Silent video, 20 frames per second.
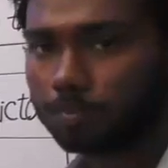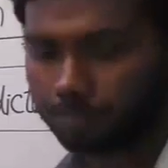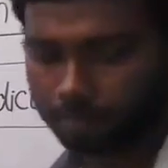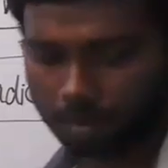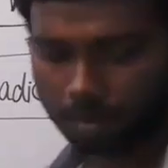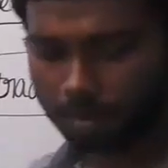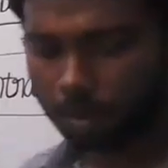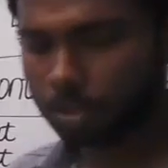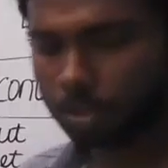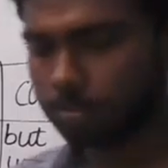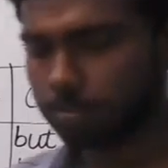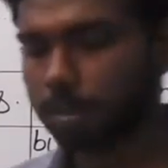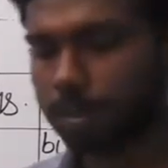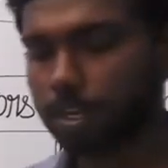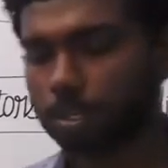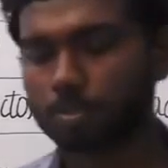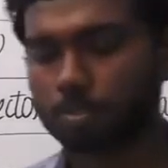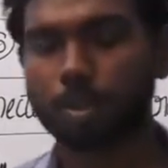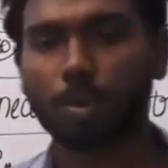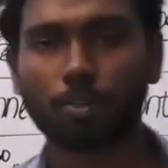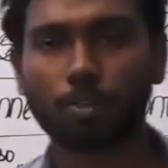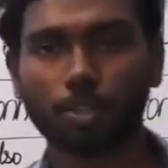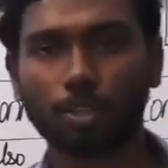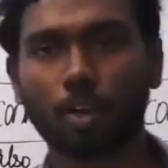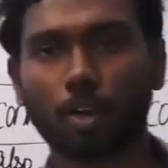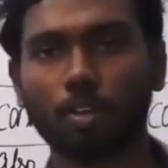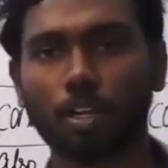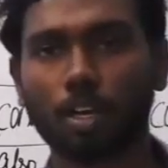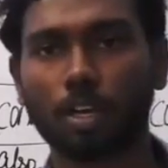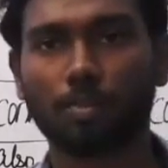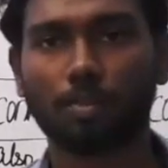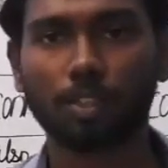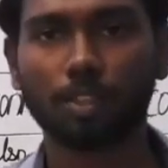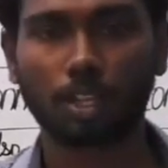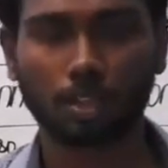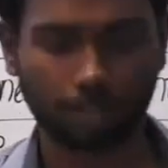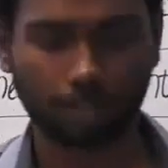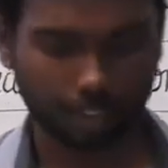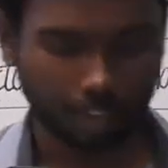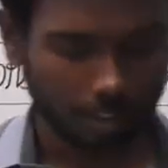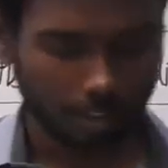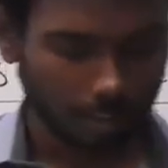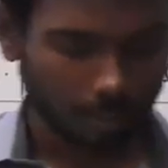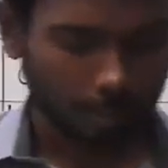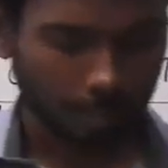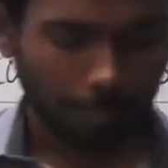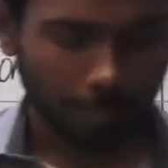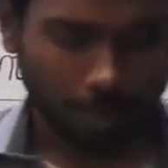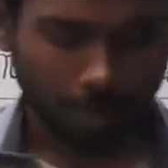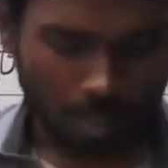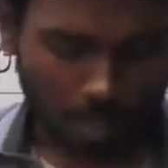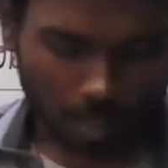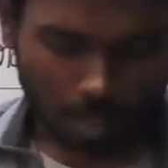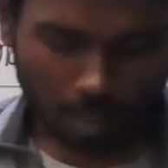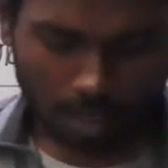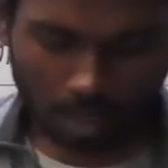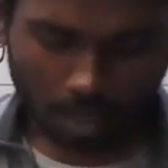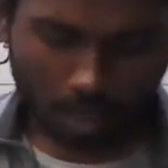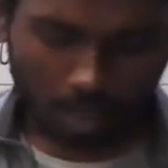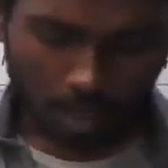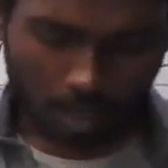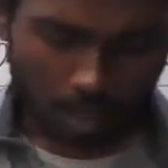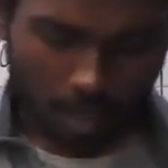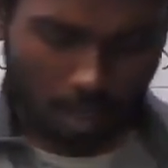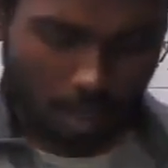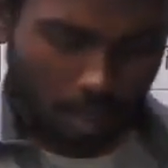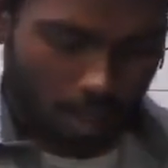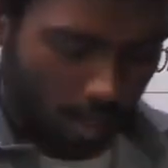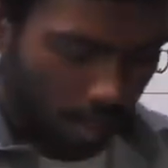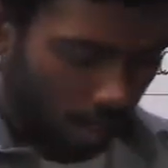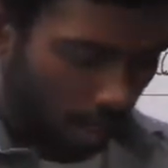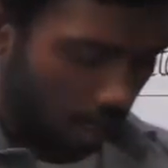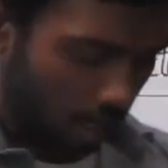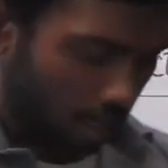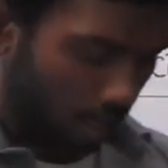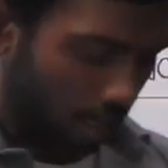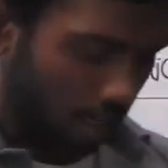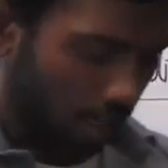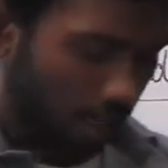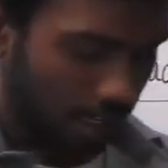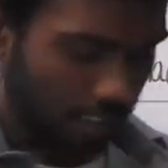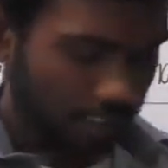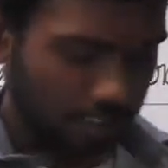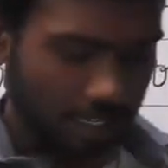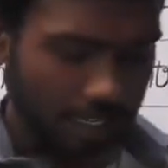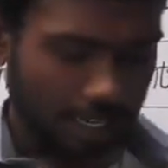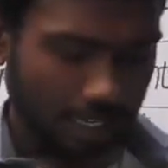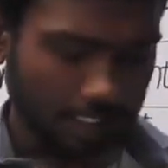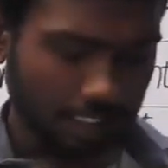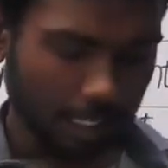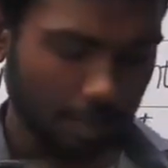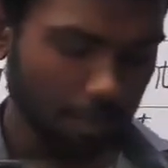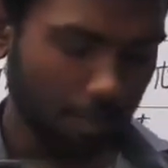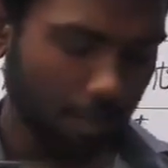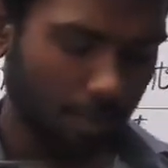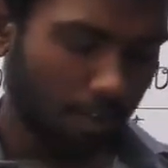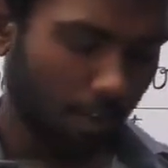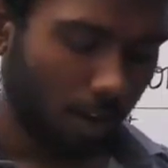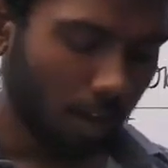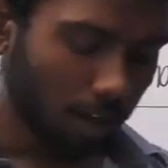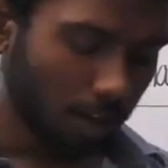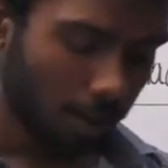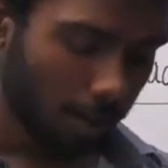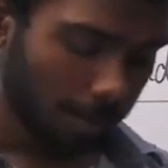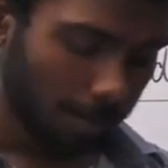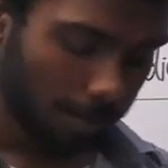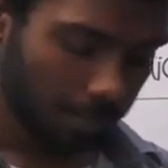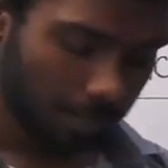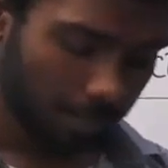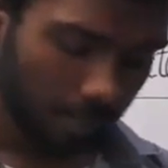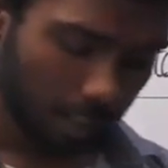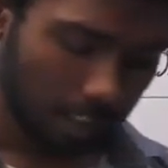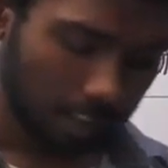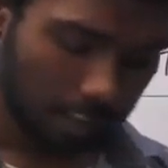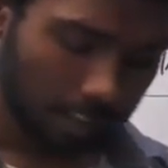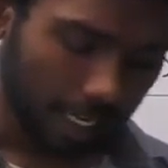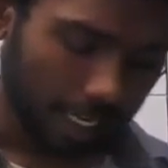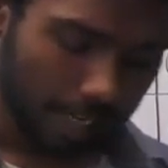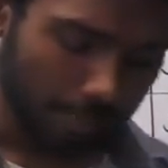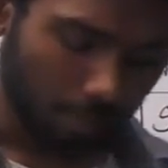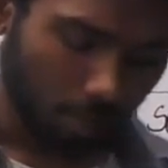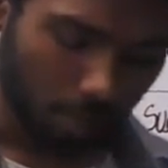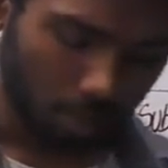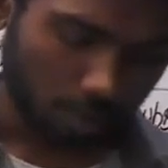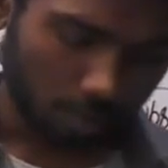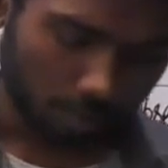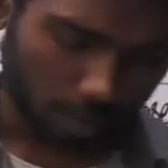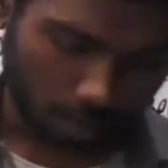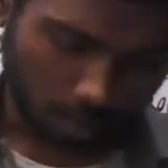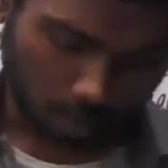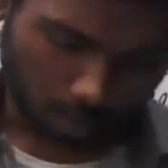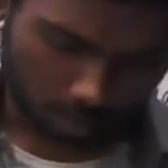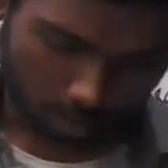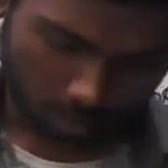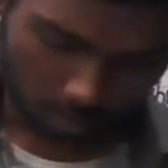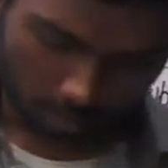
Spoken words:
because you have to solve the further questions. And let us see an example for signpost words.